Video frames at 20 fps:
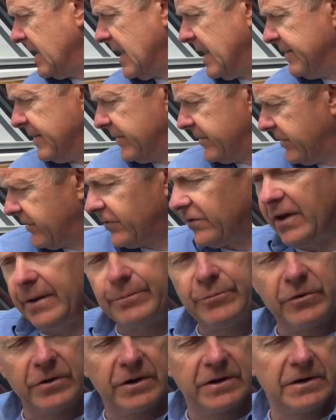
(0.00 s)
And there's a
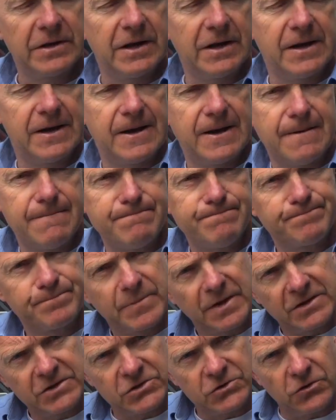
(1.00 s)
separate
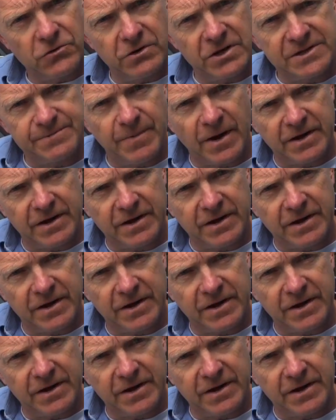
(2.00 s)
storage